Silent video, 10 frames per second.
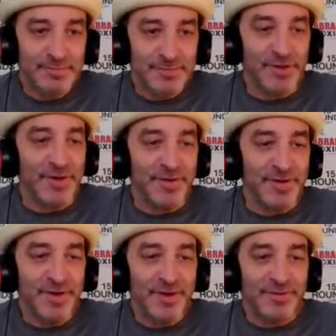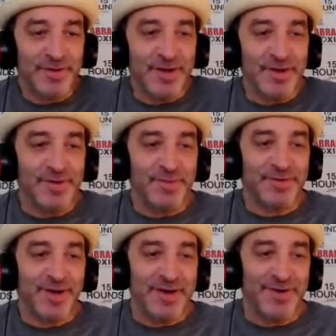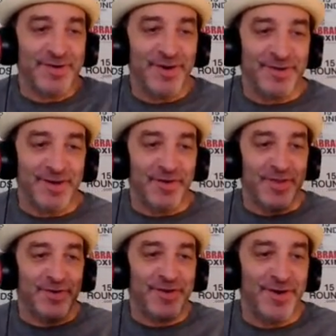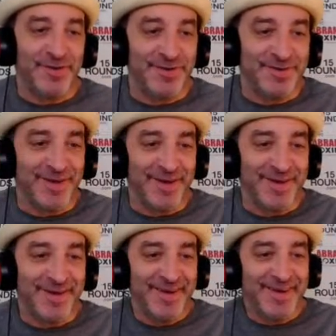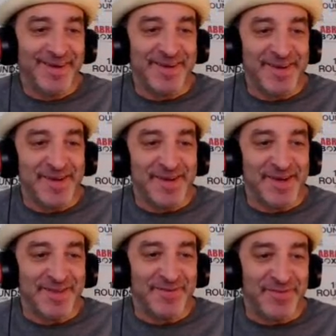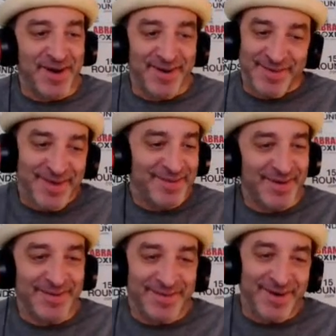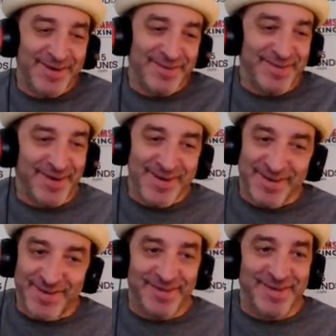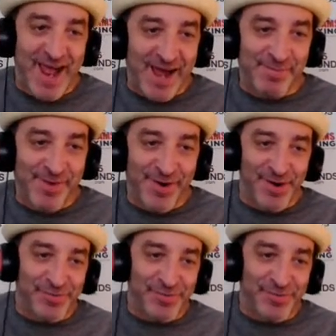So you beside your coach, you have other coaches in the fire telling you should jab more,